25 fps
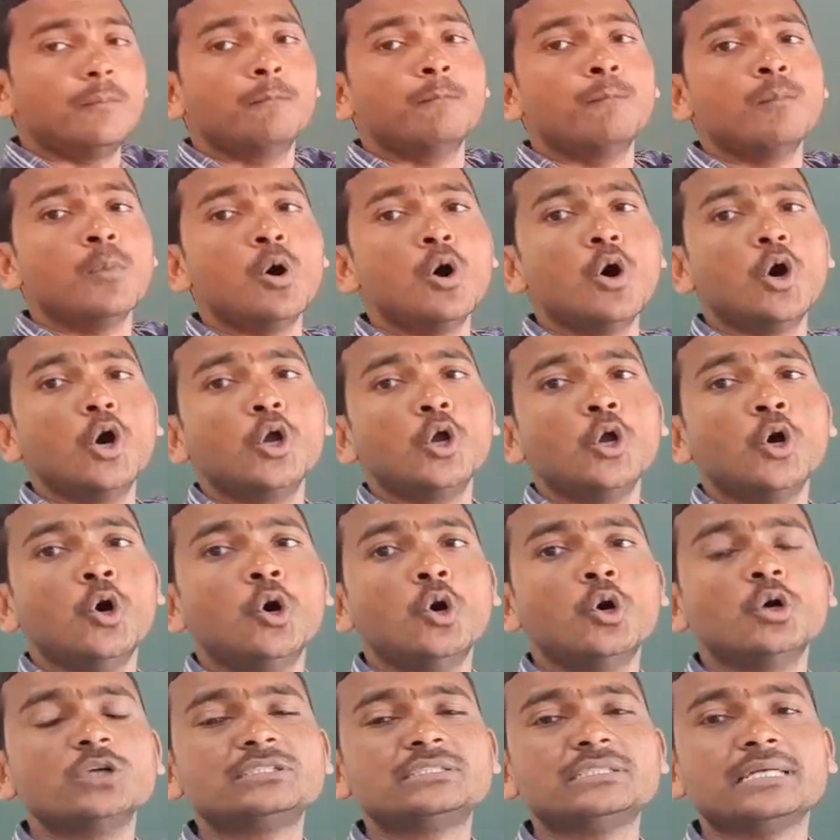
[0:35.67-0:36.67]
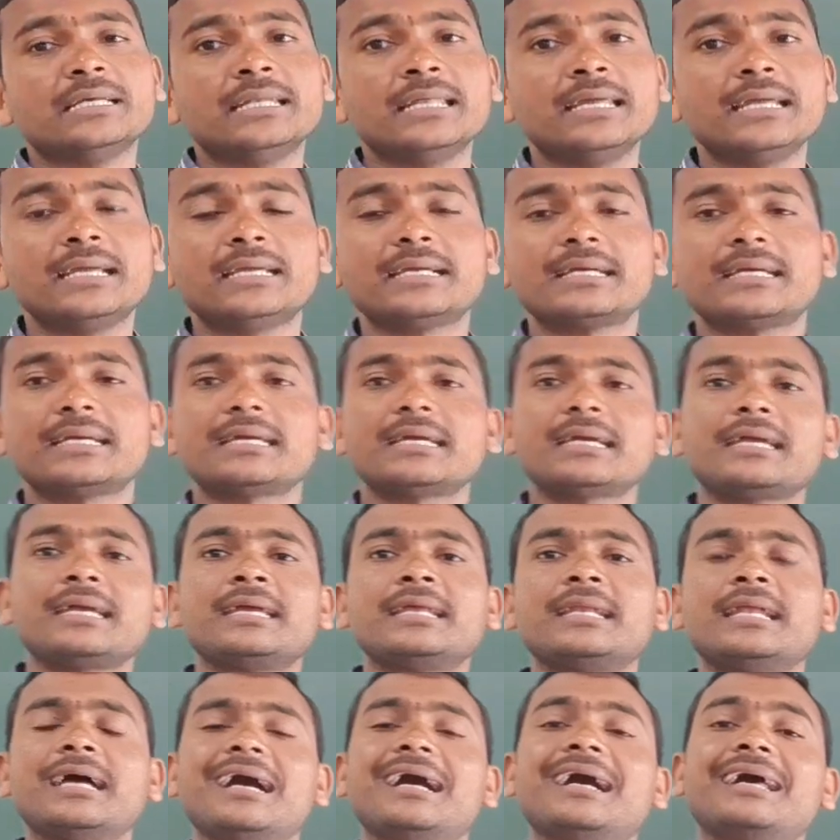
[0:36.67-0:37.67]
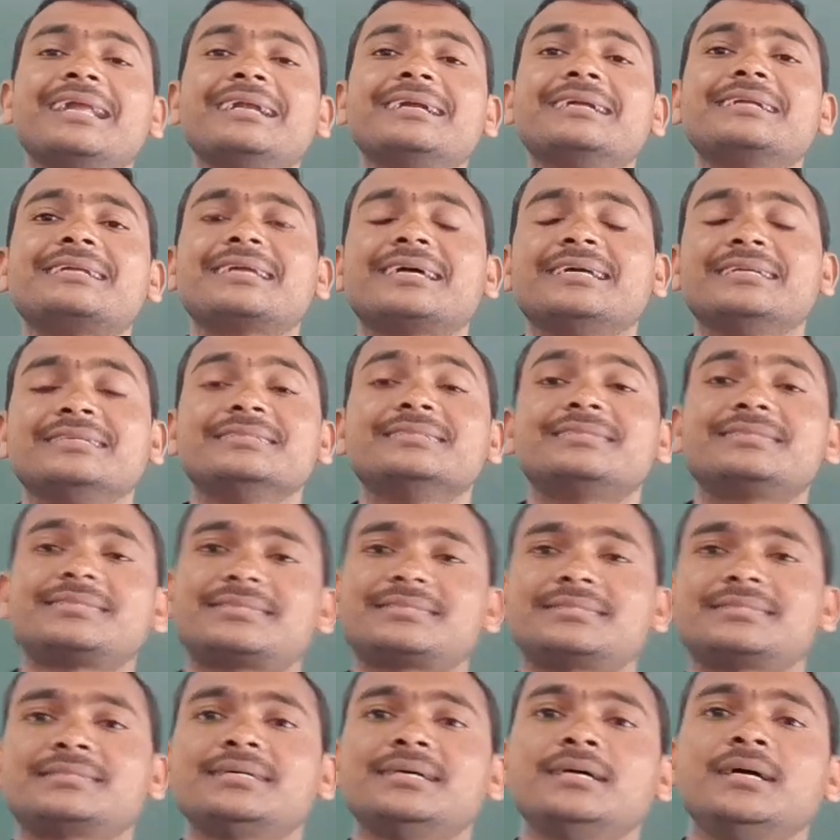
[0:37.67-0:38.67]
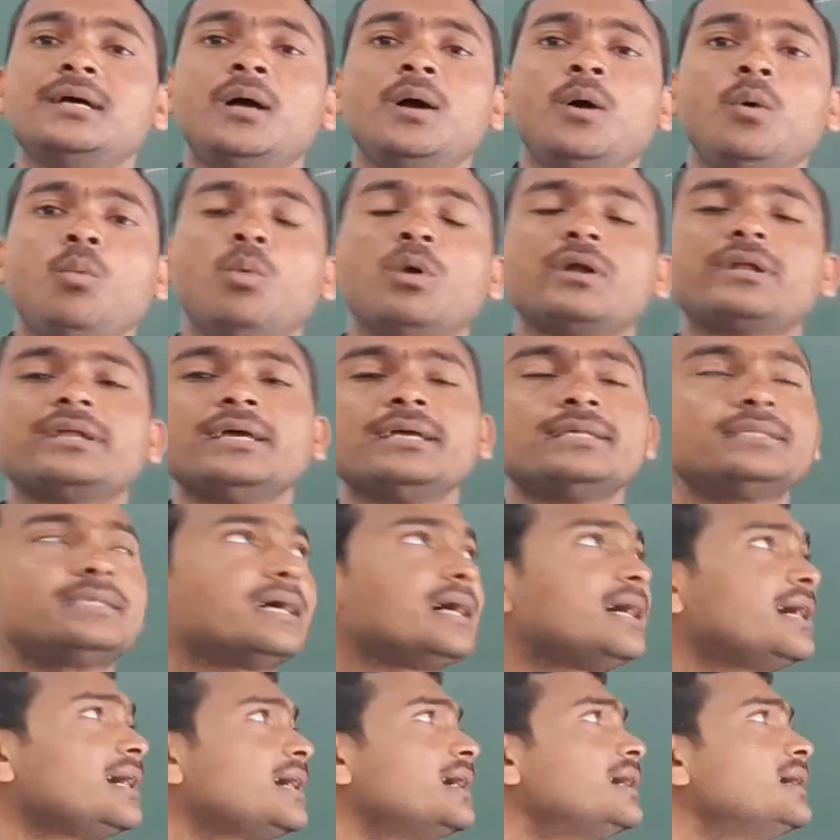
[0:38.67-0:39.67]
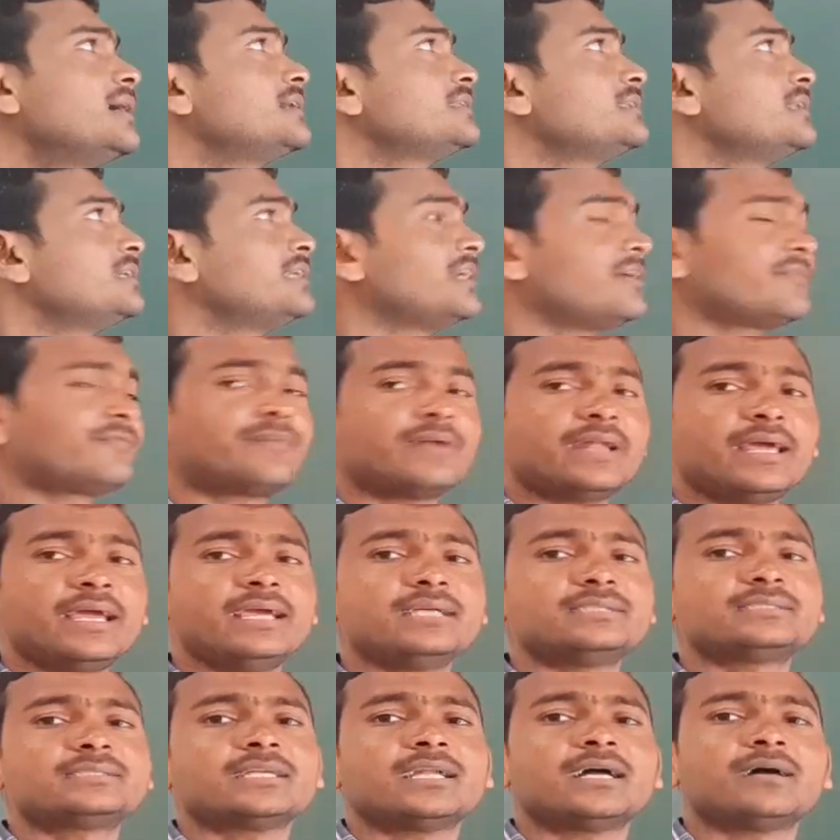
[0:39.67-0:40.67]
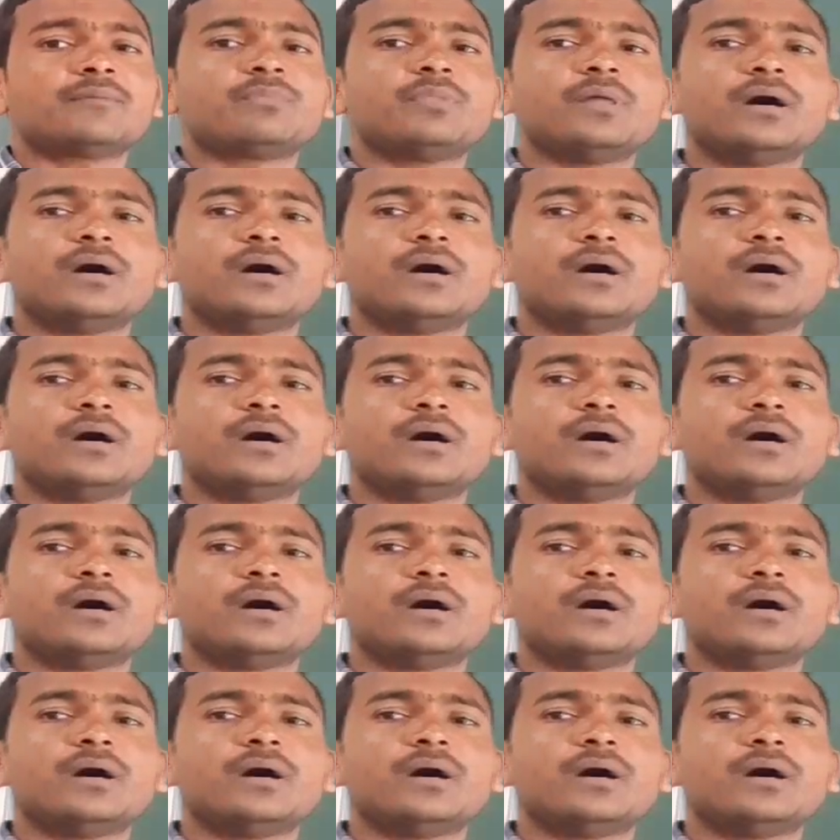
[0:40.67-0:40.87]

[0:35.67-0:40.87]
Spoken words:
monogenic inheritance. What is the definition of